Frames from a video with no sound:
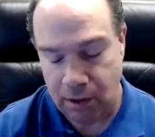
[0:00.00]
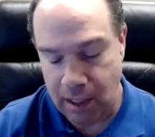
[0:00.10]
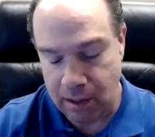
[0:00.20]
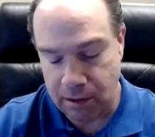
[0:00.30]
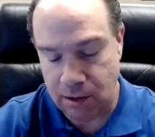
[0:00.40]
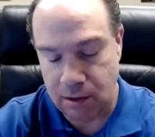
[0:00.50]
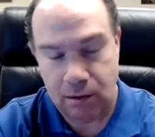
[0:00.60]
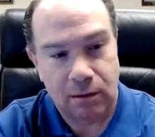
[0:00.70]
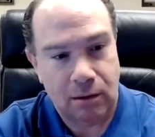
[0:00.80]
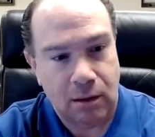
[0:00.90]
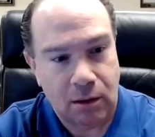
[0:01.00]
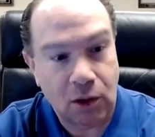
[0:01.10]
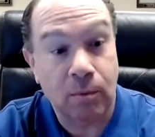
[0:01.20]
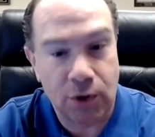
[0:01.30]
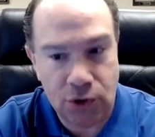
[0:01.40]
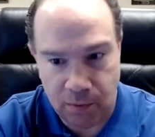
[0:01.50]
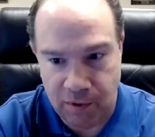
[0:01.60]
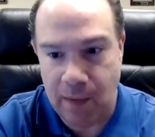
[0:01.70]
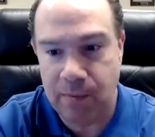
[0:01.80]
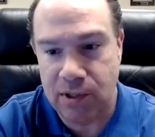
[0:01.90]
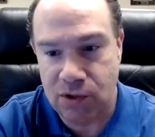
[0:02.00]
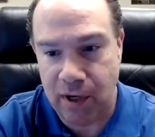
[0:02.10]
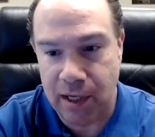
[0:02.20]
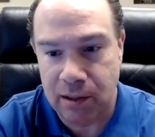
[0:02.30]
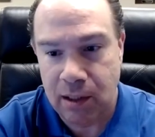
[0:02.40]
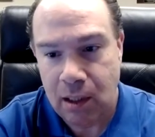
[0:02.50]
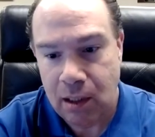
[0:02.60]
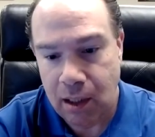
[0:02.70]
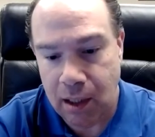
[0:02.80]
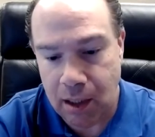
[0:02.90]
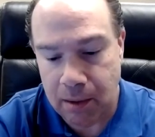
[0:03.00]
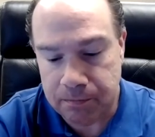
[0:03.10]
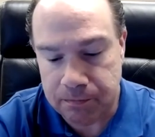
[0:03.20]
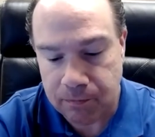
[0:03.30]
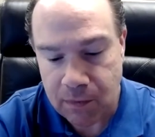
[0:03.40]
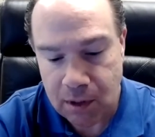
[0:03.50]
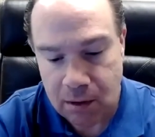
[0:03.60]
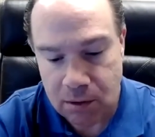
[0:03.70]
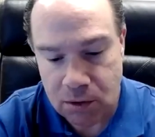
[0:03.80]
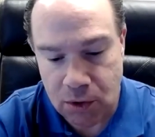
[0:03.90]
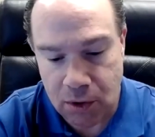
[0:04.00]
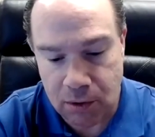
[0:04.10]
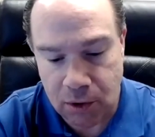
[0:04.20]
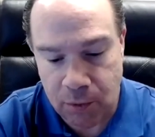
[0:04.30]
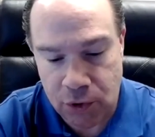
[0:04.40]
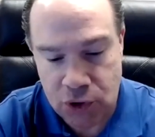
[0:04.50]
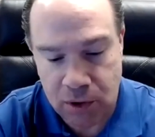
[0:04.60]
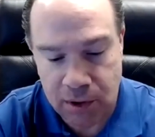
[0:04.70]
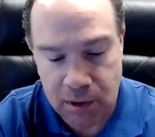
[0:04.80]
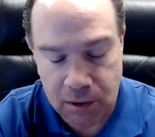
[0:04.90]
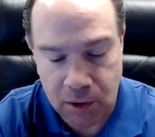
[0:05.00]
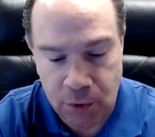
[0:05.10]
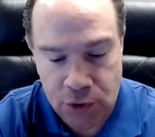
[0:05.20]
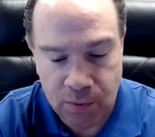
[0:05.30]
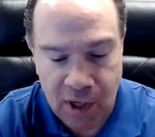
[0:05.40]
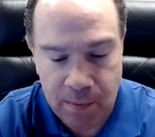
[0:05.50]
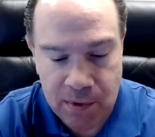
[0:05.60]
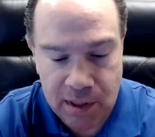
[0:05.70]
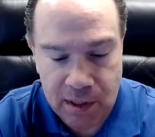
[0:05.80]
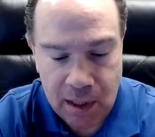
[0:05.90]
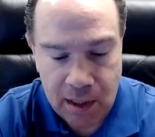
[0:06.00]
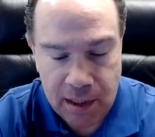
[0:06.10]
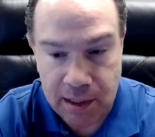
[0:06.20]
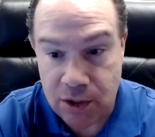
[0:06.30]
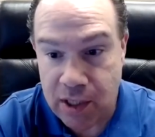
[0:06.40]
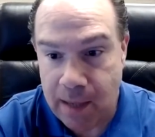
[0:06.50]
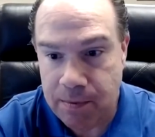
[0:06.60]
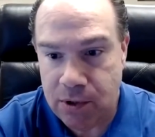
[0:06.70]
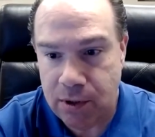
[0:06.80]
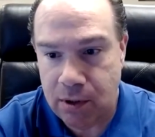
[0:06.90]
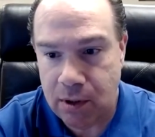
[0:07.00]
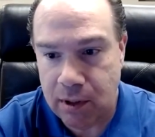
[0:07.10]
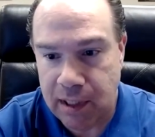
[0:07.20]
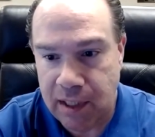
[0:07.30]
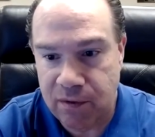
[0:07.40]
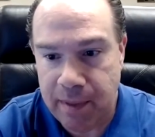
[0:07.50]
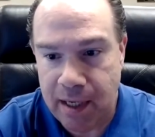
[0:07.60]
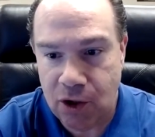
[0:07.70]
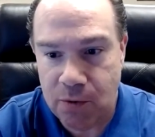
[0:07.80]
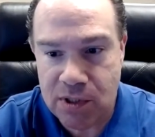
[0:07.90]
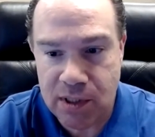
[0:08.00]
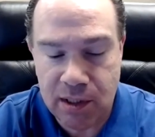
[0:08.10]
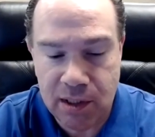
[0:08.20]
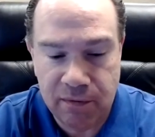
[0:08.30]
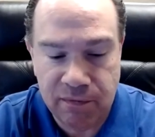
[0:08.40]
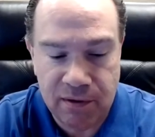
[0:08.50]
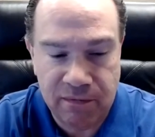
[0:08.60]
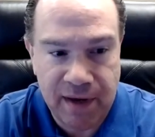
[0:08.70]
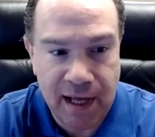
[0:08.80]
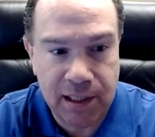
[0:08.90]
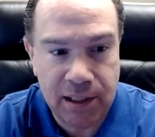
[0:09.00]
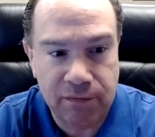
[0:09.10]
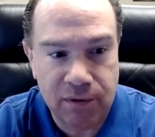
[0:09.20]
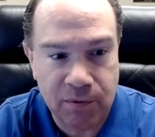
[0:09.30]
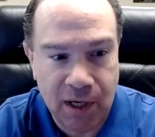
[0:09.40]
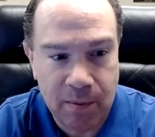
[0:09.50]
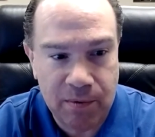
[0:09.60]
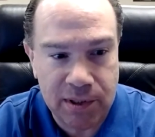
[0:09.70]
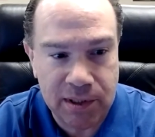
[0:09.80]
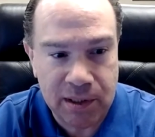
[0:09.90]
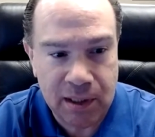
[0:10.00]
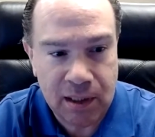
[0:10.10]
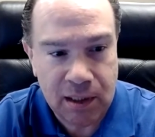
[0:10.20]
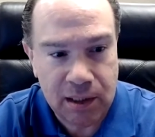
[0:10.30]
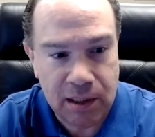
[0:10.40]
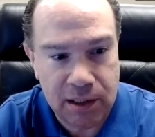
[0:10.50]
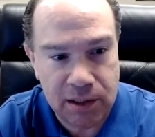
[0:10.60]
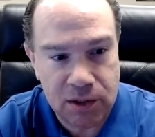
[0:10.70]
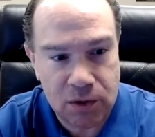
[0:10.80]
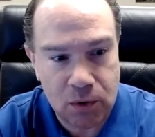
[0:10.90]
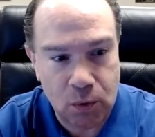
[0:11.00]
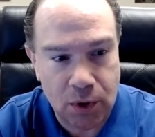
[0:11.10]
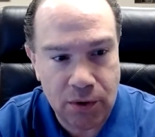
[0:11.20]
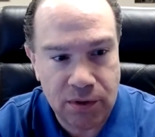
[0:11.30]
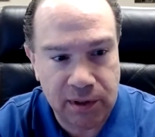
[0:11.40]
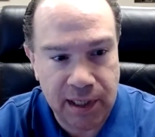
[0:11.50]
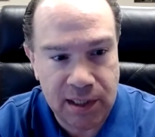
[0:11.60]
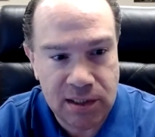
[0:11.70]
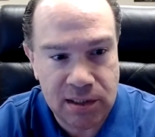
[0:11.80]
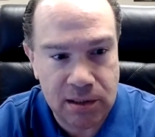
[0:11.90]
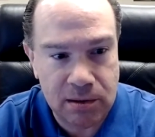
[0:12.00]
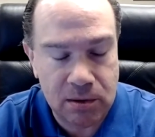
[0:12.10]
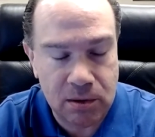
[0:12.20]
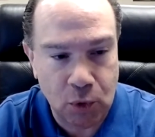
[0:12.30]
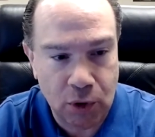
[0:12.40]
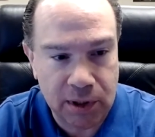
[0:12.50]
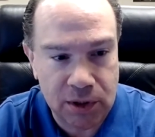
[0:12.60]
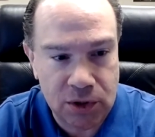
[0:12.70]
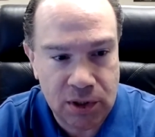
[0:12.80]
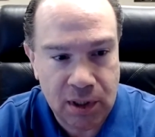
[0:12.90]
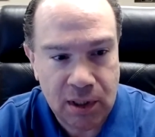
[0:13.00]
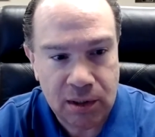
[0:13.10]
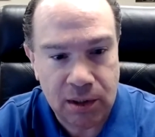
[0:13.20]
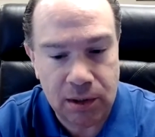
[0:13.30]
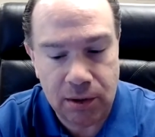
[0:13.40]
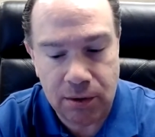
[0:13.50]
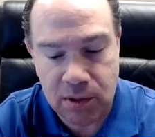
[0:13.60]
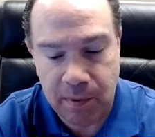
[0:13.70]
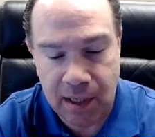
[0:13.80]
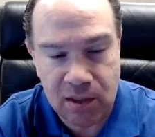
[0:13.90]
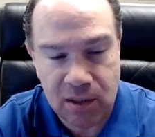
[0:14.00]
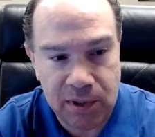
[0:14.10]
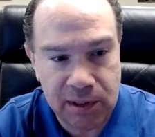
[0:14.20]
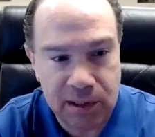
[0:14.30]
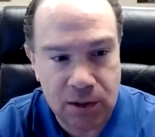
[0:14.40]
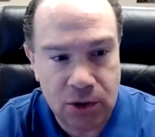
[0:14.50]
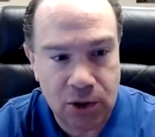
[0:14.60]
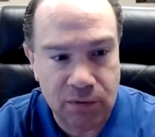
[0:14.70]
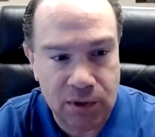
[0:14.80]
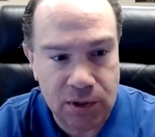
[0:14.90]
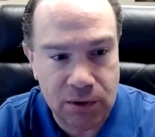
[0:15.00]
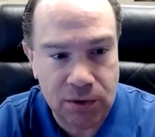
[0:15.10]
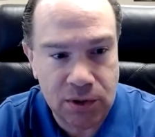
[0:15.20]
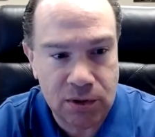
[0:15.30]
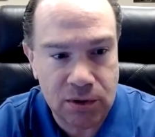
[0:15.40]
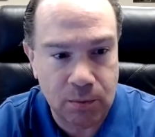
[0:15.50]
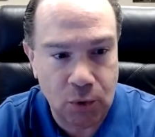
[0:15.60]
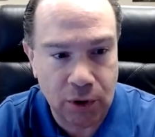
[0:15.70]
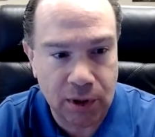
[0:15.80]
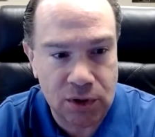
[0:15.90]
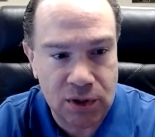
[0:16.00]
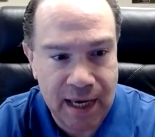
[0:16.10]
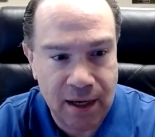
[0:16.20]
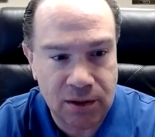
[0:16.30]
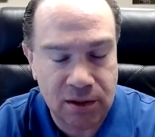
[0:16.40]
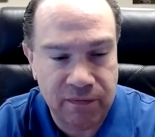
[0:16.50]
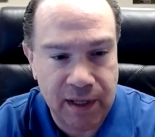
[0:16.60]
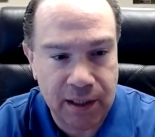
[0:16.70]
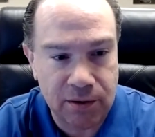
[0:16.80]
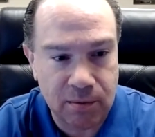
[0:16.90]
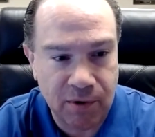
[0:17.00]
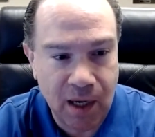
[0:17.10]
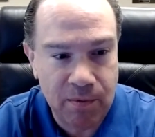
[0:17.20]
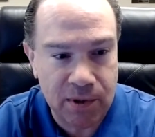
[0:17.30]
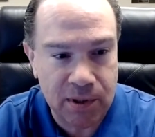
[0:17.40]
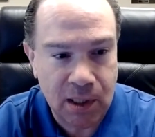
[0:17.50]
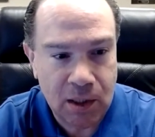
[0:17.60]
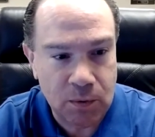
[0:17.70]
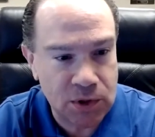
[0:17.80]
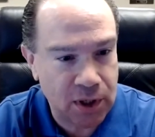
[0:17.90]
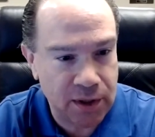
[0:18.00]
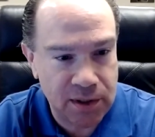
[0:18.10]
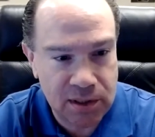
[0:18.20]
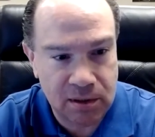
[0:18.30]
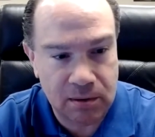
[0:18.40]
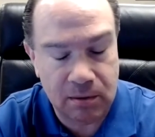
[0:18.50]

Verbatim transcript: Commercial yeah. properties. Commercial. Properties. Commercial properties. Right. Um, so commercial commercial property in a Chapter 11 bankruptcy, if the value of the property is worth less than the mortgage, and there is a possibility to reduce the mortgage down to the value of the property. We saw this